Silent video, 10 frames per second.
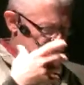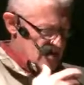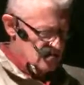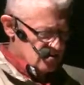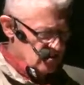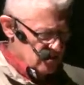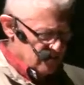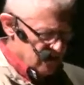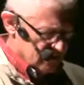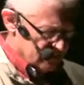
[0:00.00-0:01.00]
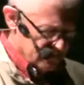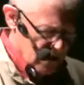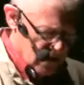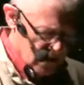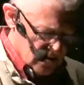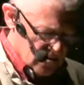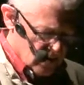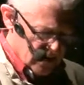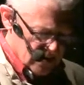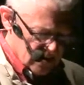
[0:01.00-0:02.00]
handsome young fellow in his
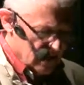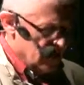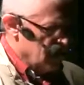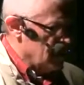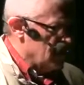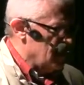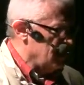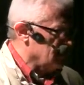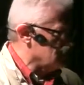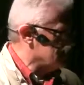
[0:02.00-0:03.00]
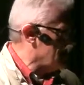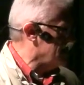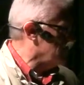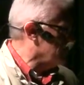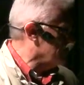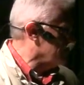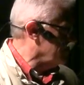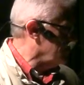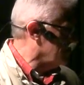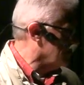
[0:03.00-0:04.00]
20s, and he goes down to earth
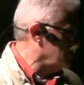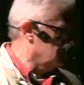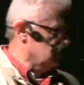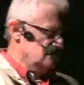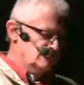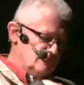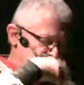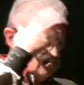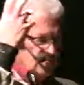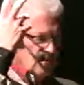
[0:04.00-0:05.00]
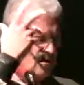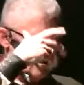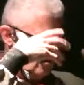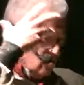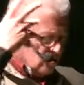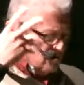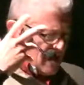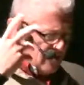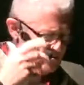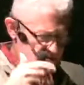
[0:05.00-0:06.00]
and he, you know, took the
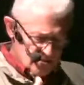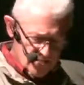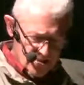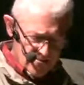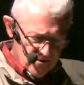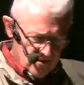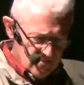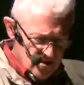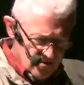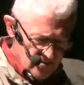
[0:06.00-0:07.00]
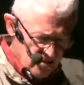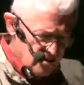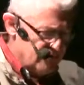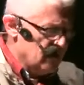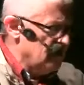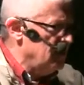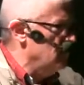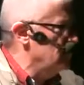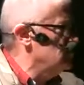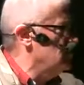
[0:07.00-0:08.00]
mannerisms and everything of a, of a young fella, and he
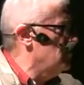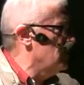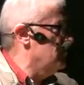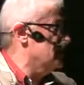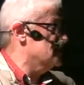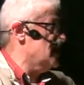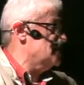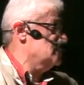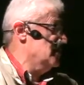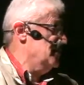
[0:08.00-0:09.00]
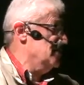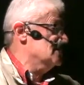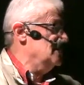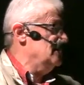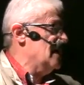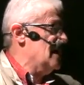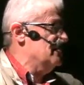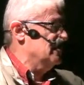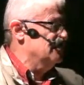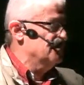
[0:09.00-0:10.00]
went to a bar because that's where things seemed to happen.